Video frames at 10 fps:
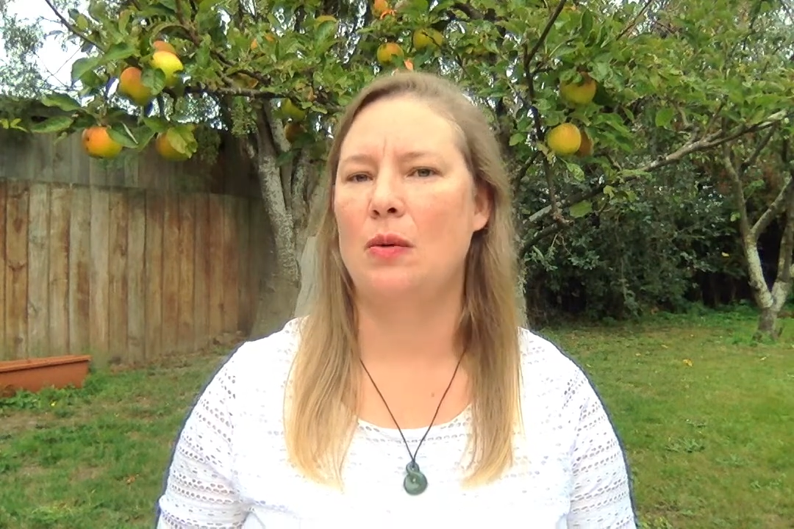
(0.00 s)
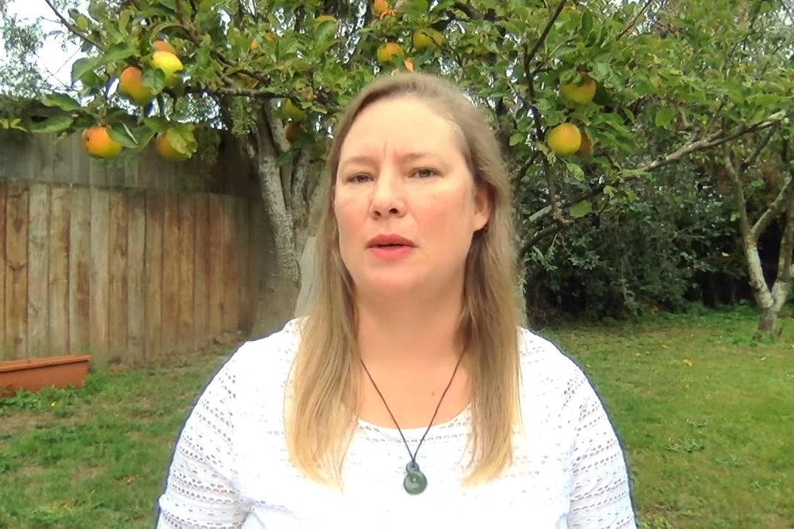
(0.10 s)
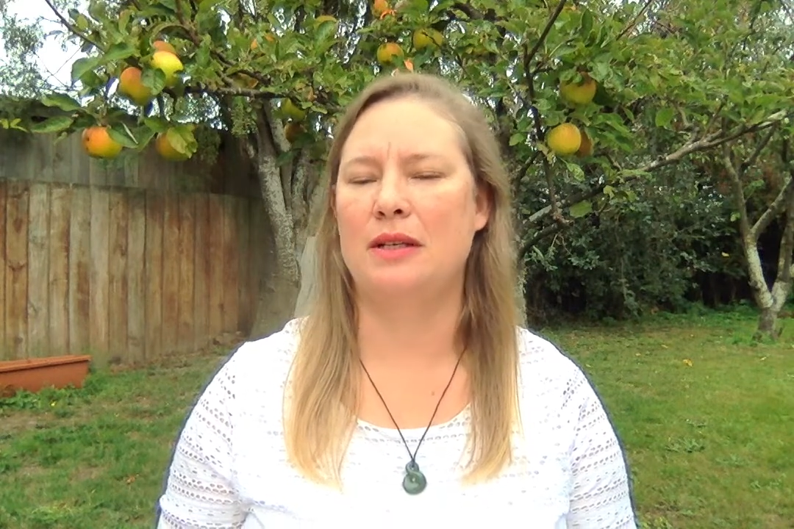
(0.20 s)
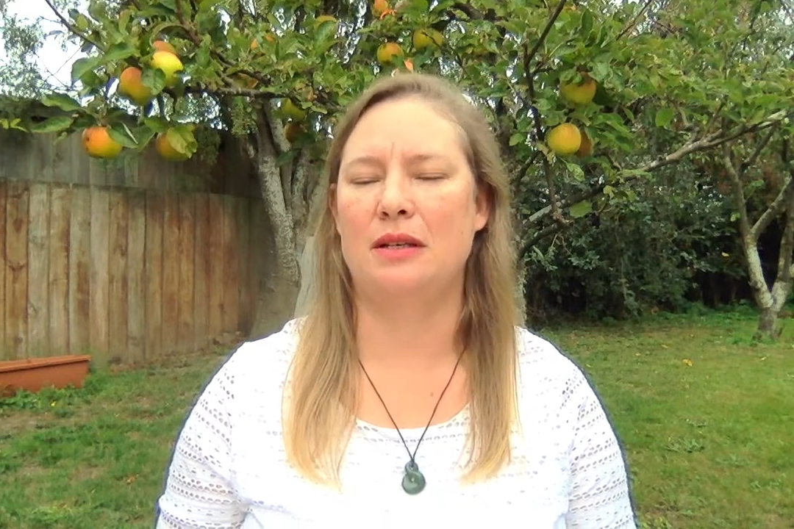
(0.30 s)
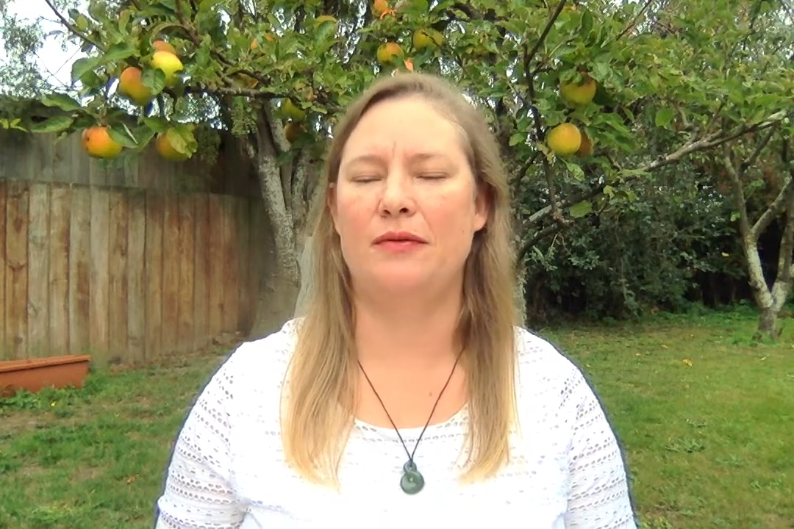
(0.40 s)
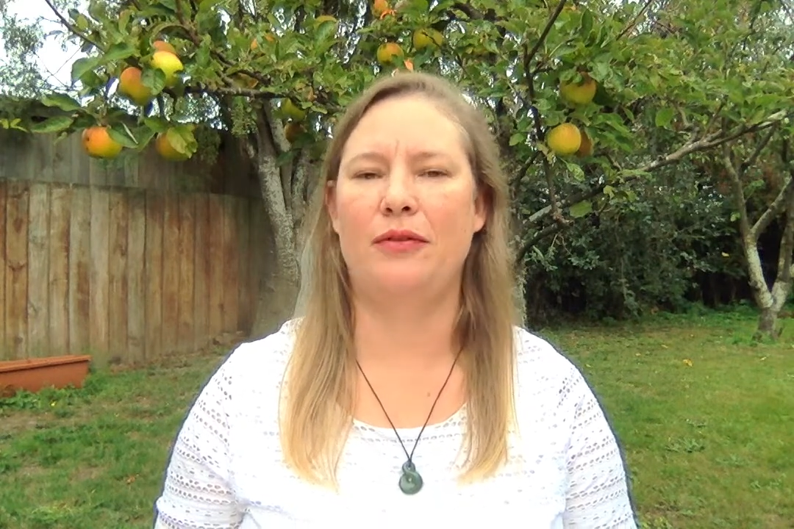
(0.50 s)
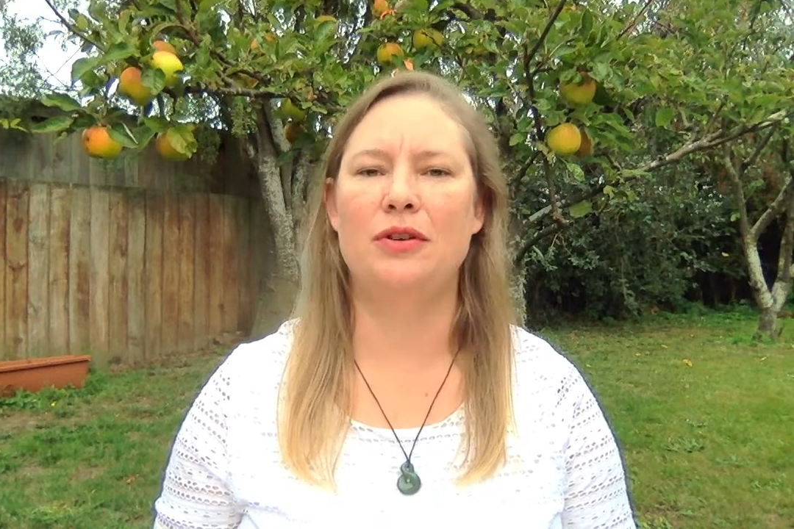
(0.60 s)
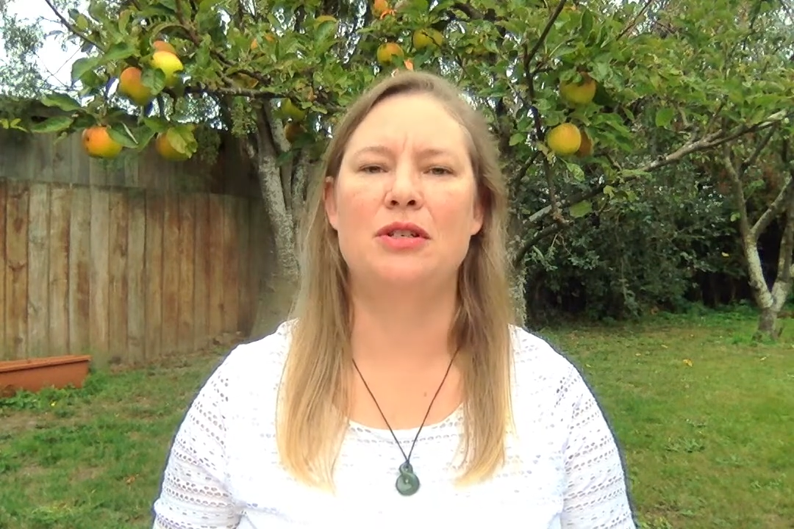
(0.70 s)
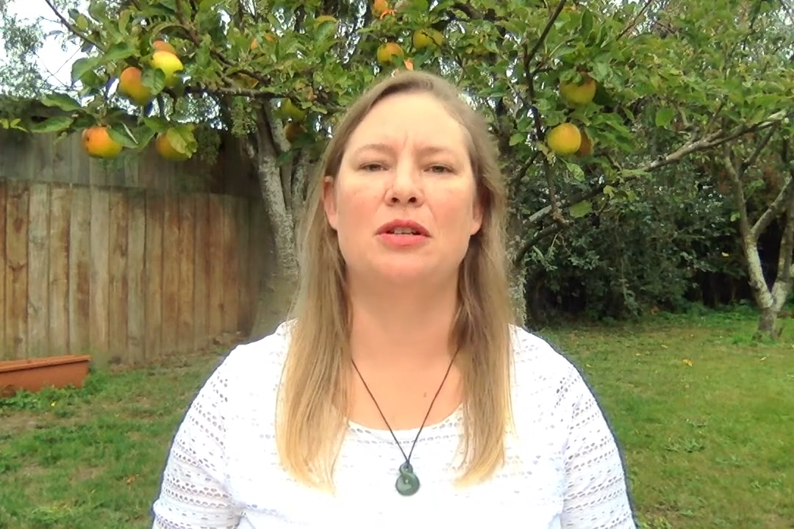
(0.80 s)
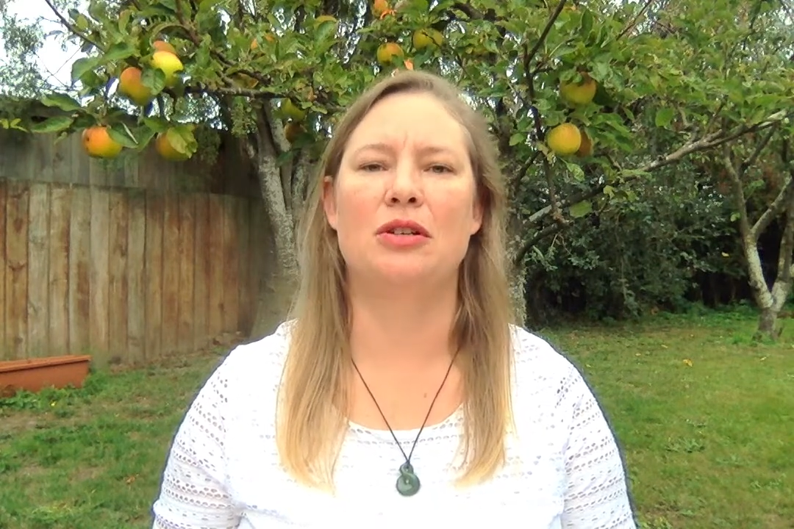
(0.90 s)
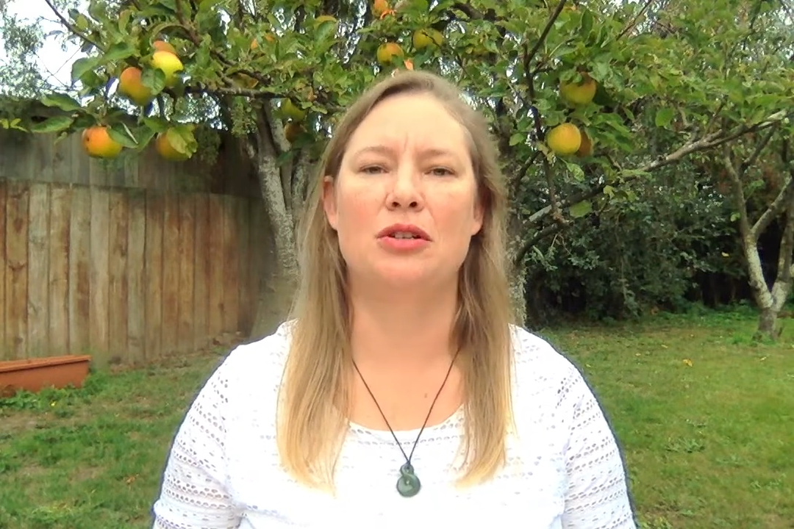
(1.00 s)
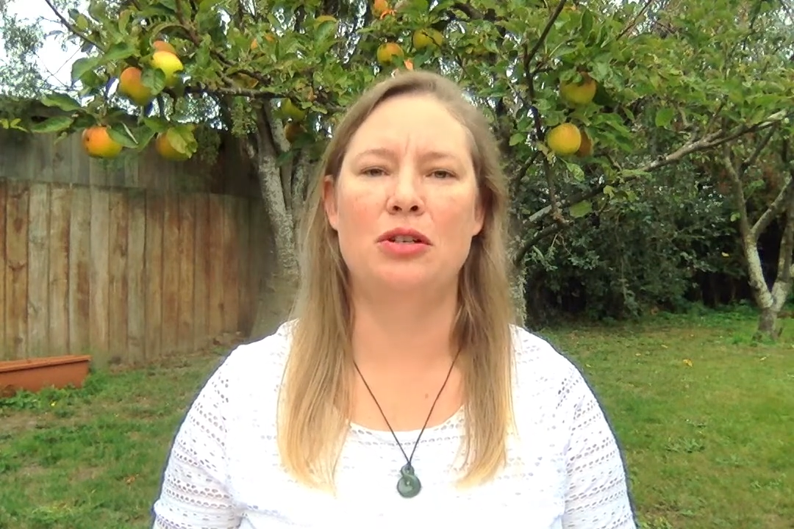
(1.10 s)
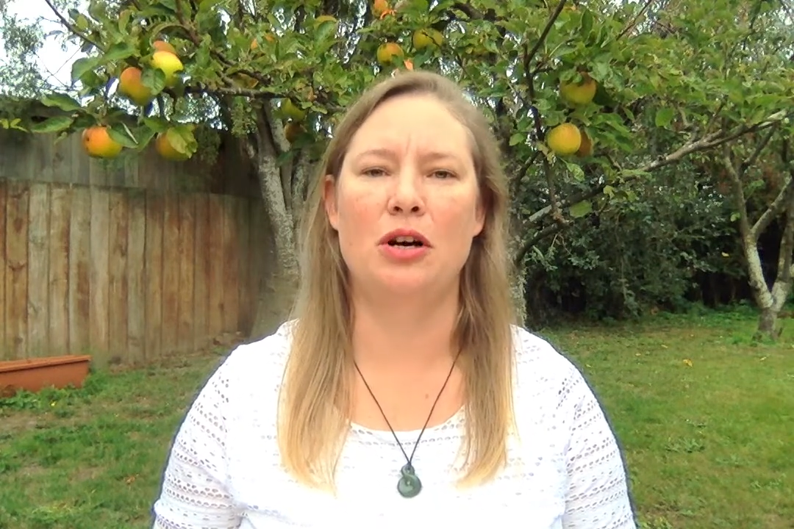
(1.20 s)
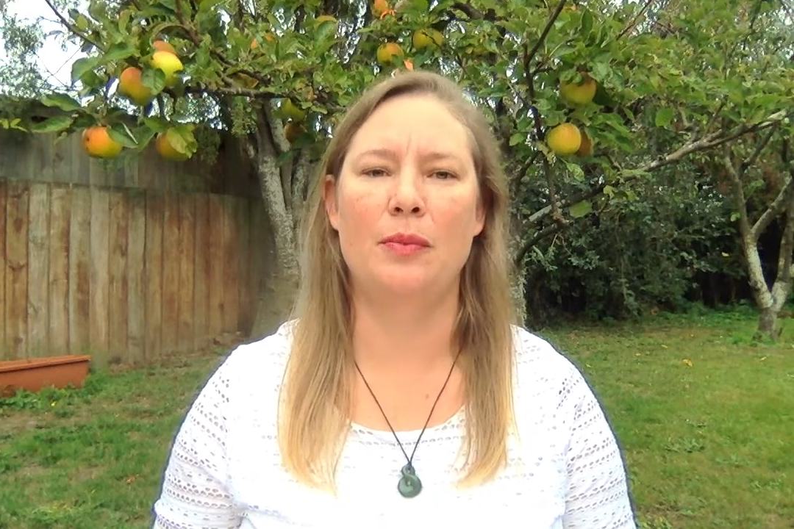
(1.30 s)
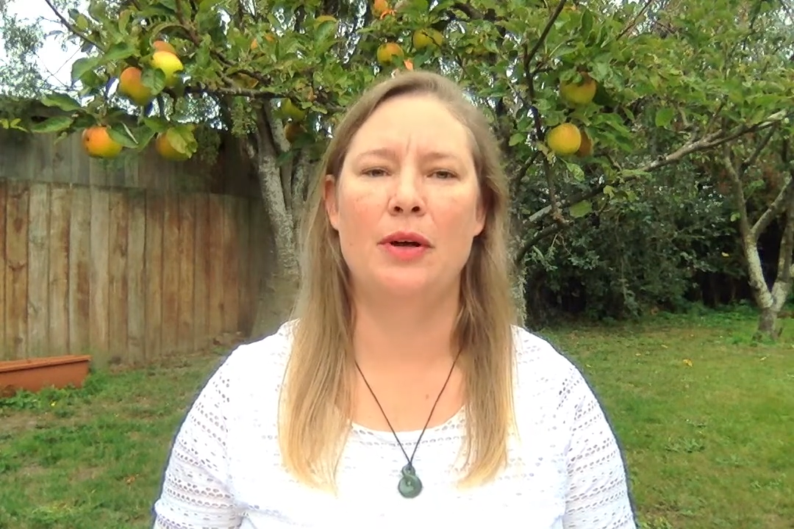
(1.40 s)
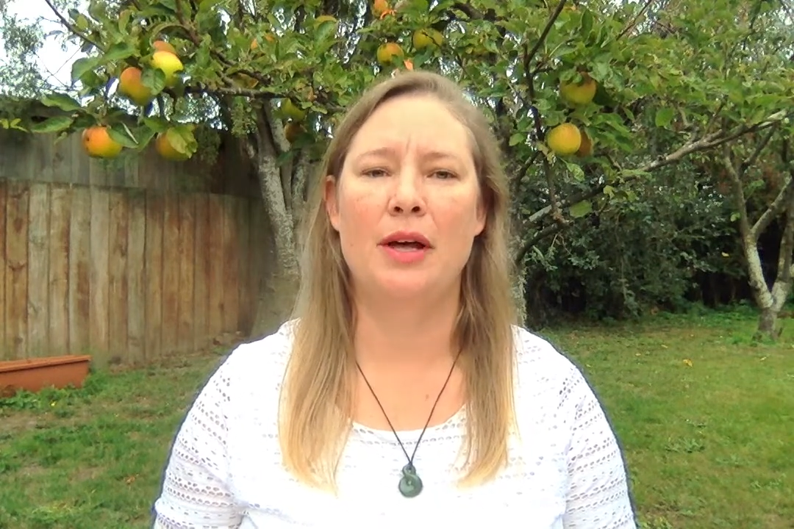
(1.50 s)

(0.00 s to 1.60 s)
We see fruit in the shop,